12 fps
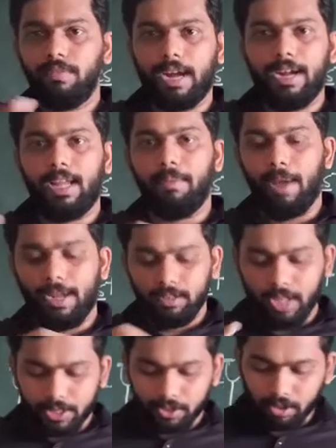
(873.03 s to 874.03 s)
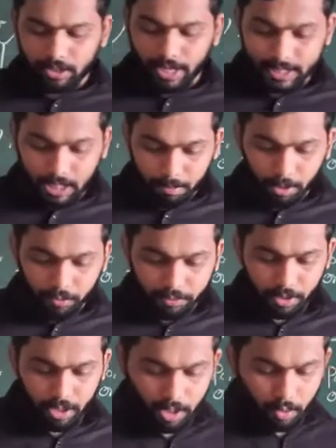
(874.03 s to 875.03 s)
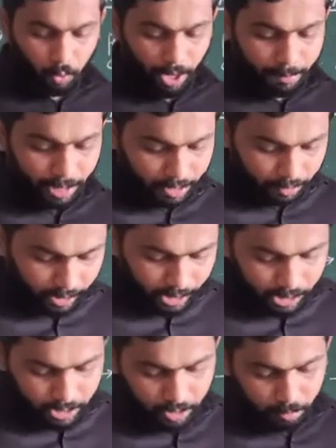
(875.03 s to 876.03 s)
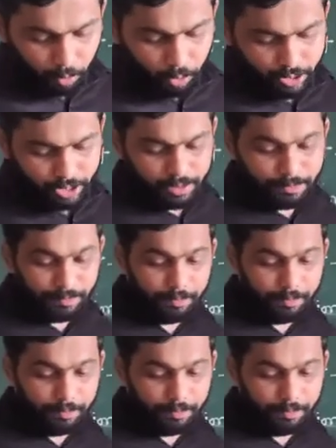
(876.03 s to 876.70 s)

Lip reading: and back. That is also example of vibratory motion.